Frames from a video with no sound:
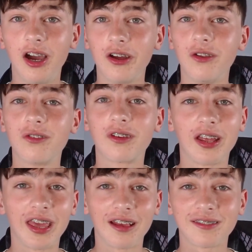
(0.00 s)
And who's
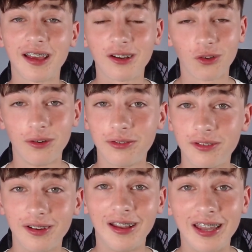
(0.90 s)
going to get sacked off
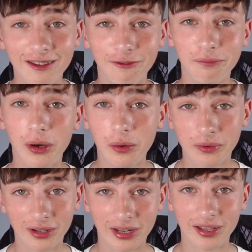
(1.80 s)
and leave
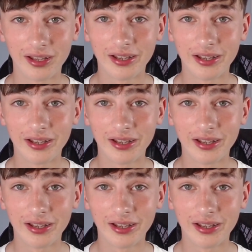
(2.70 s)
permanently?